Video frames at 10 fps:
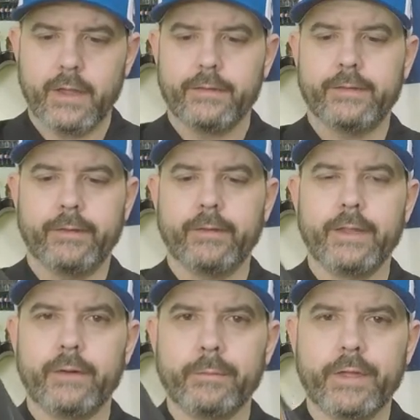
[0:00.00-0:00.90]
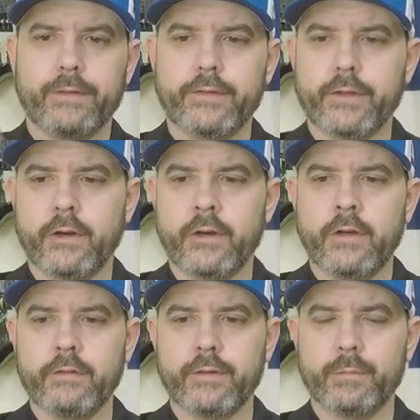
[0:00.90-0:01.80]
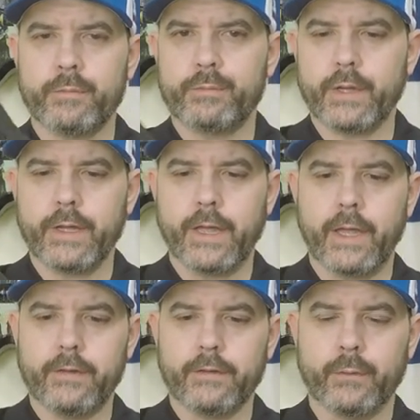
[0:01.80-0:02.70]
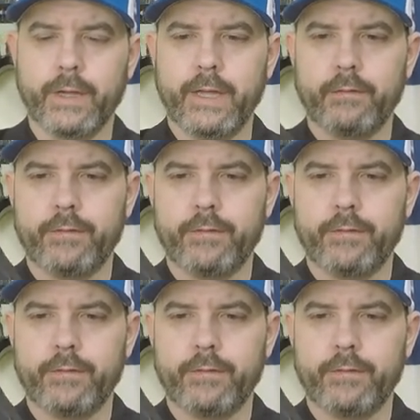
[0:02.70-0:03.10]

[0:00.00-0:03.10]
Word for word: It's a little bit soft, but the way it